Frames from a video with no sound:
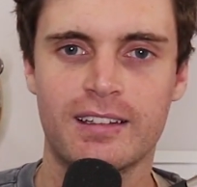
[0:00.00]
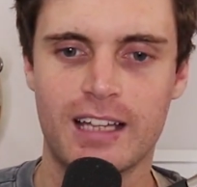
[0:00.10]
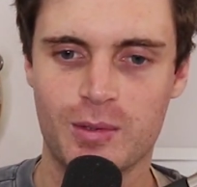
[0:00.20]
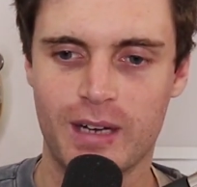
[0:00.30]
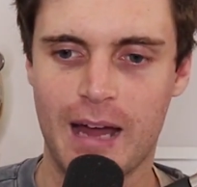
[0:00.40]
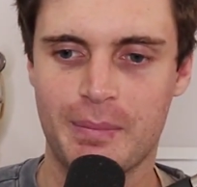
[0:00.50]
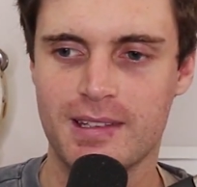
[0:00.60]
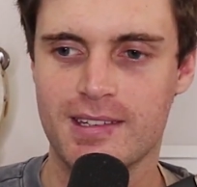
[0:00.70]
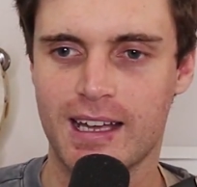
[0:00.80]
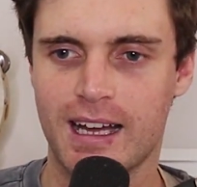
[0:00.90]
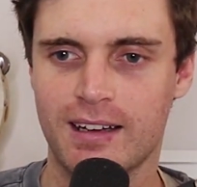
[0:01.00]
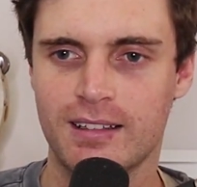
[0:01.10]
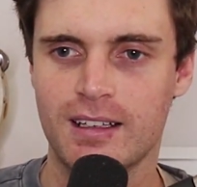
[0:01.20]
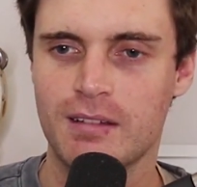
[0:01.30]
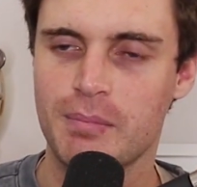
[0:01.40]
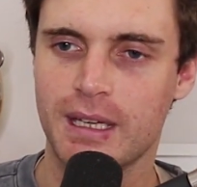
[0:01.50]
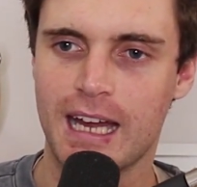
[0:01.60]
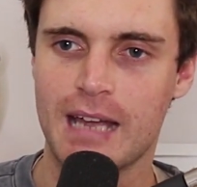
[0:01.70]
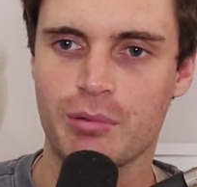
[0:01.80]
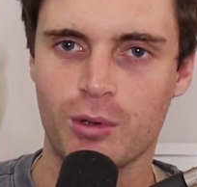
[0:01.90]
That's what happens
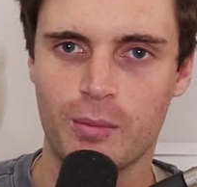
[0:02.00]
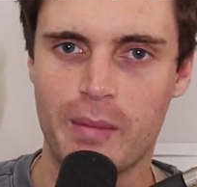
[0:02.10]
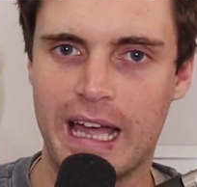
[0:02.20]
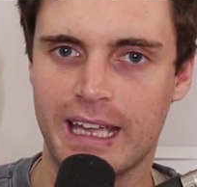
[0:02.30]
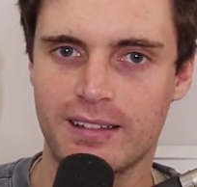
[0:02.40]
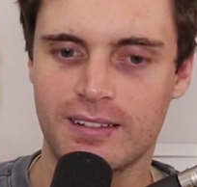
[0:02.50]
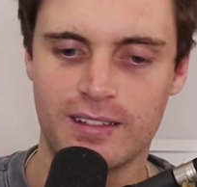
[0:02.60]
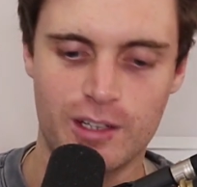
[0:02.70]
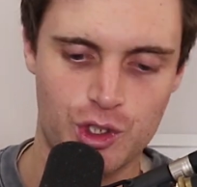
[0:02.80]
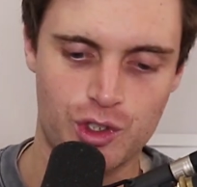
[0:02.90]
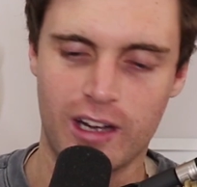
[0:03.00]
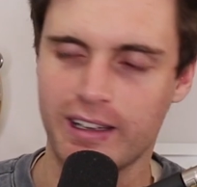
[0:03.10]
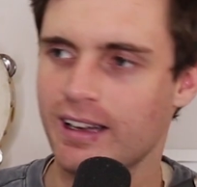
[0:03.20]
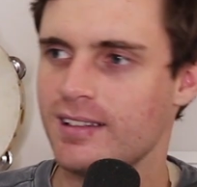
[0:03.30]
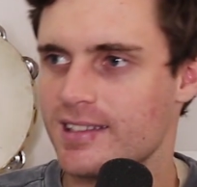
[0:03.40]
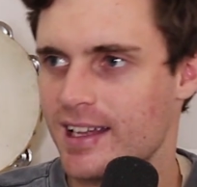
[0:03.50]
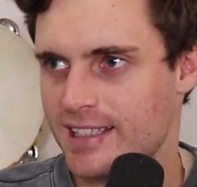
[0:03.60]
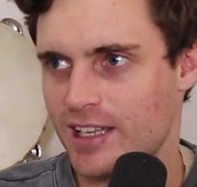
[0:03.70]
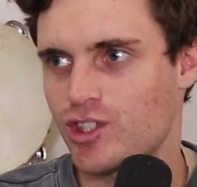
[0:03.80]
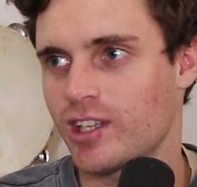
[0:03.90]
mid-April, May in Australia.
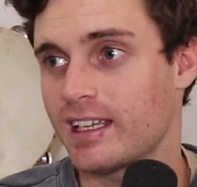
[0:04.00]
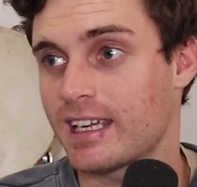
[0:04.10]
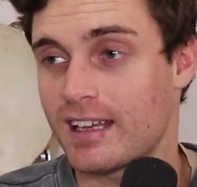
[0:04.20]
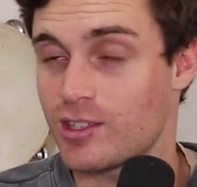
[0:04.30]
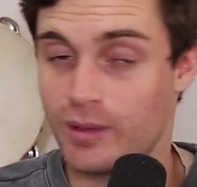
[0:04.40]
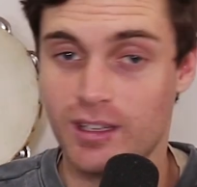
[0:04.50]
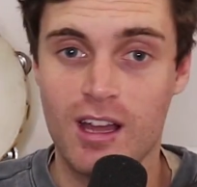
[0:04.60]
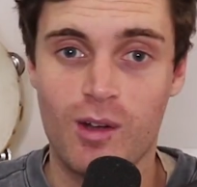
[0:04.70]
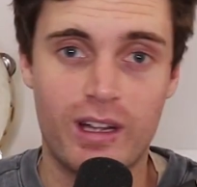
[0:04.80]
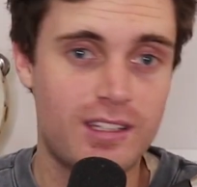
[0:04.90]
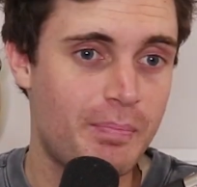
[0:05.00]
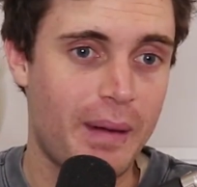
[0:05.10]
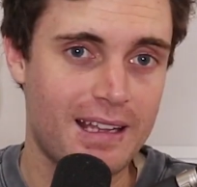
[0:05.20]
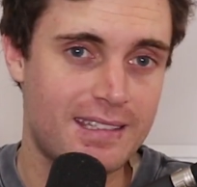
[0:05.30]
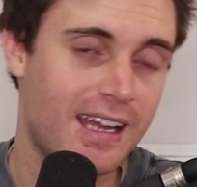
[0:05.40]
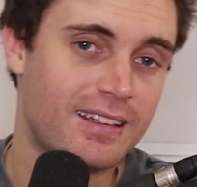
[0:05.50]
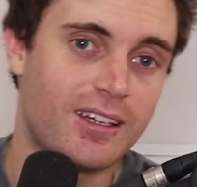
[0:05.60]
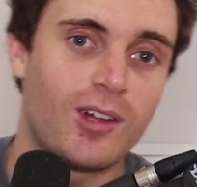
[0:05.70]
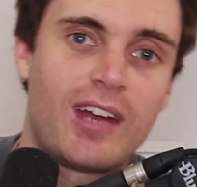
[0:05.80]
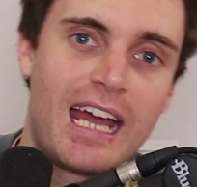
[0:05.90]
Starts getting chilly again. So we went to bust out
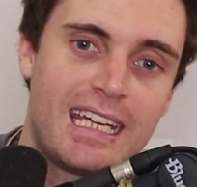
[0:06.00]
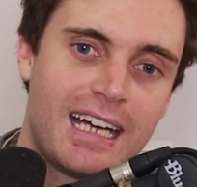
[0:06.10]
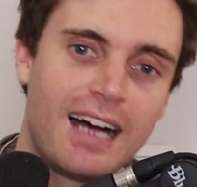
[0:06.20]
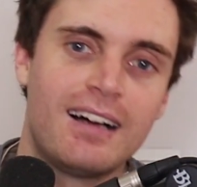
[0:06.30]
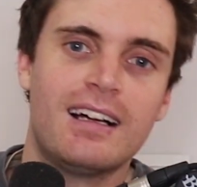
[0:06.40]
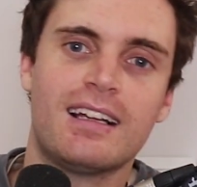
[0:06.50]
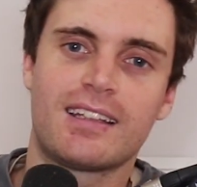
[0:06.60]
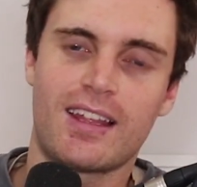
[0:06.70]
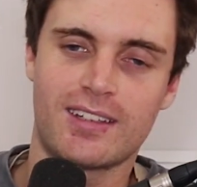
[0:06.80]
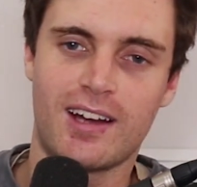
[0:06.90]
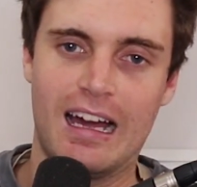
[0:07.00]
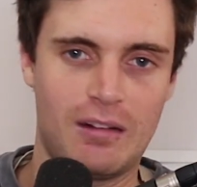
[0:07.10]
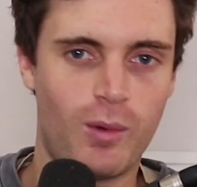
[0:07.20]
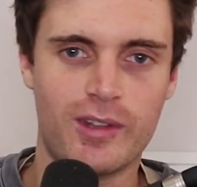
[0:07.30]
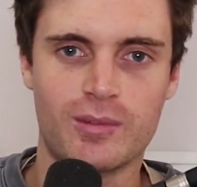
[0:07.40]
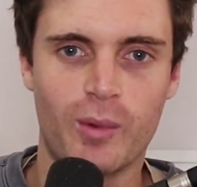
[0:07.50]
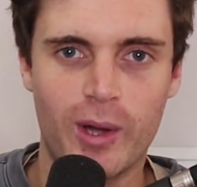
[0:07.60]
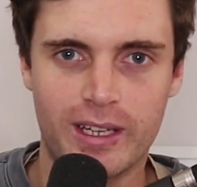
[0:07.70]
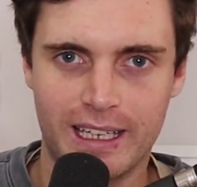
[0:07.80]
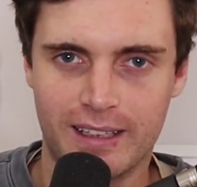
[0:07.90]
the old heater the other night. Wasn't
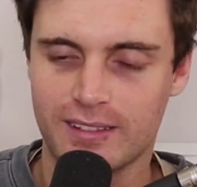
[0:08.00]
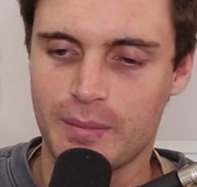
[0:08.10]
working.